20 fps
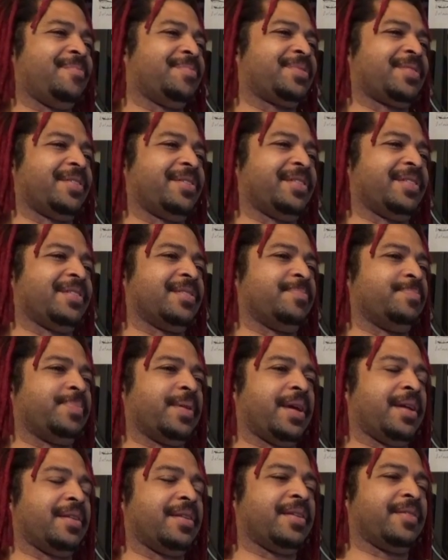starting to
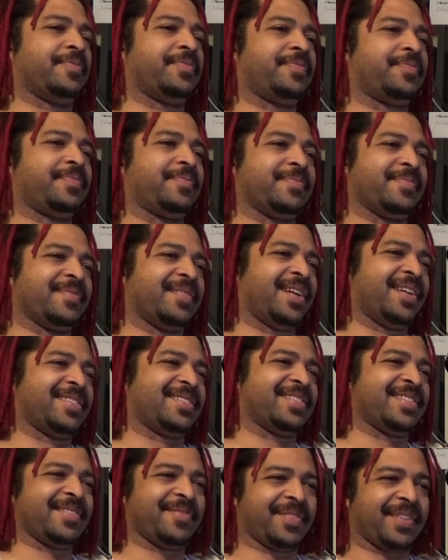debate if I
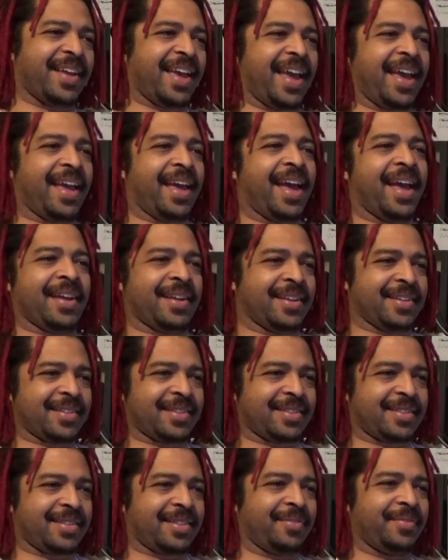should even
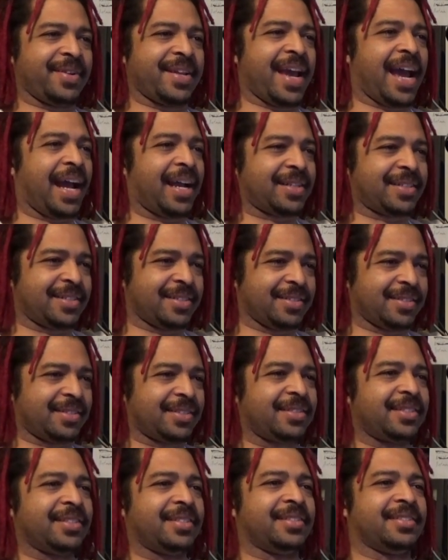edit the
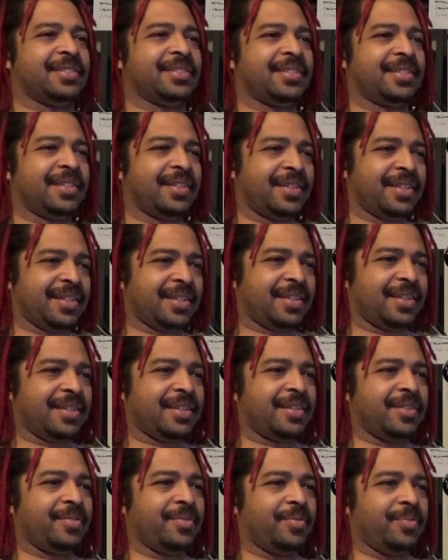reactions to
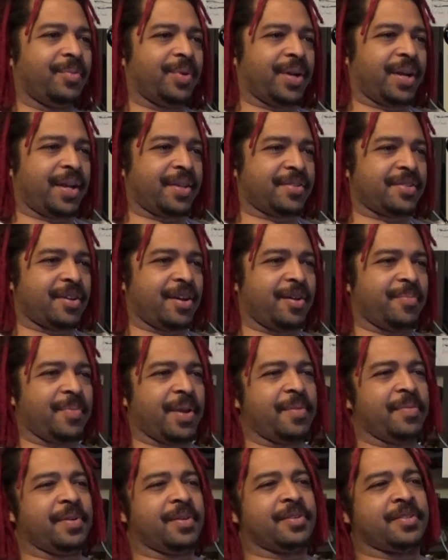what I saw.
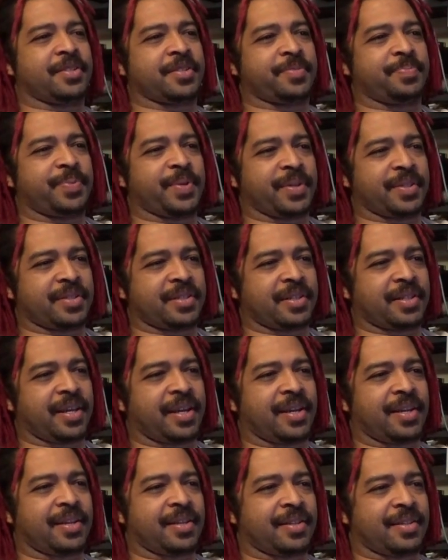Maybe it'll just be a
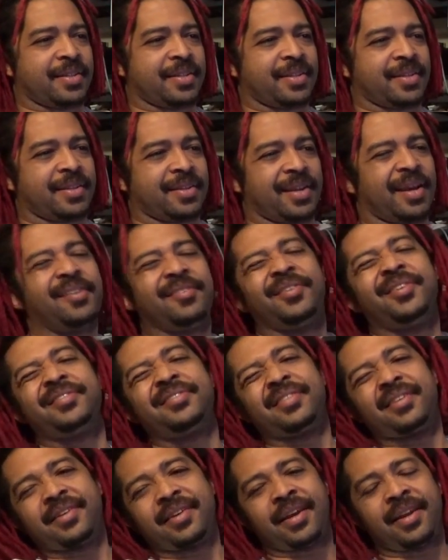delay. Yeah, we'll
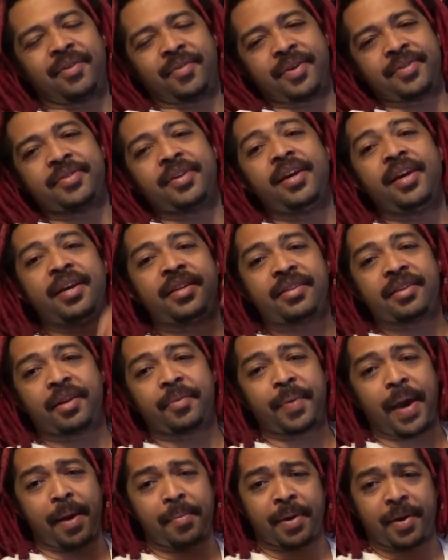see. Anyways, till
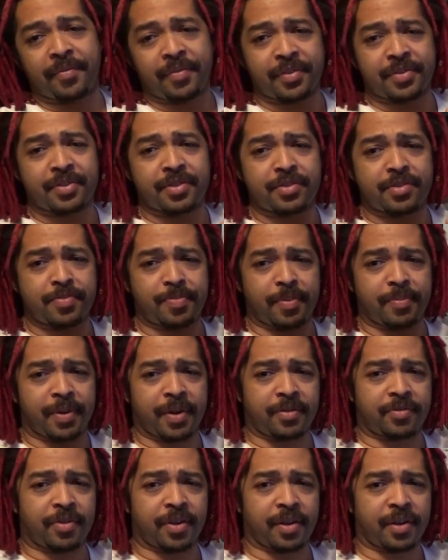the Batman vs.
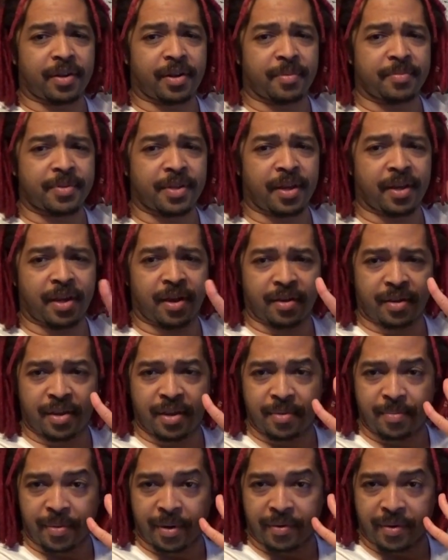Superman trailer comes out, I'll
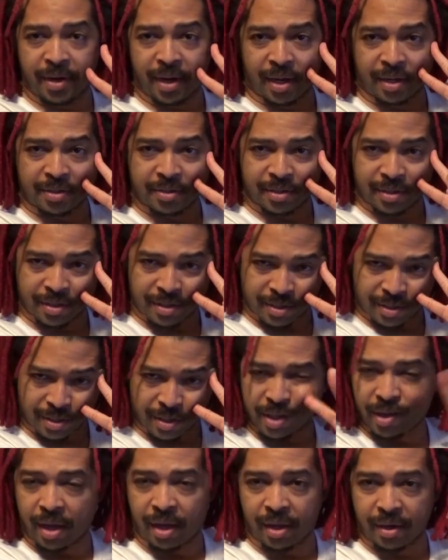keep my
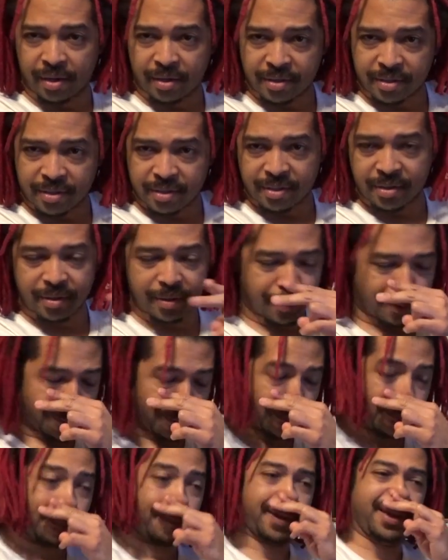reactions honest.
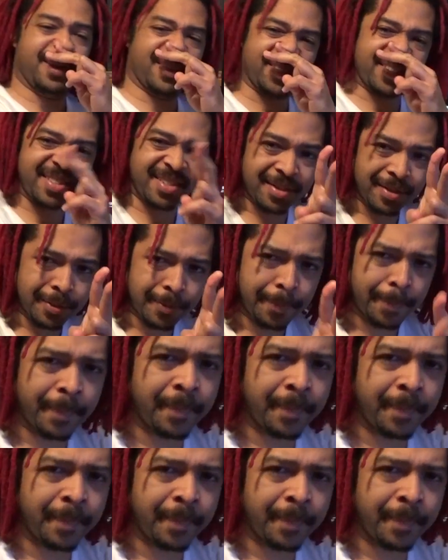Peace.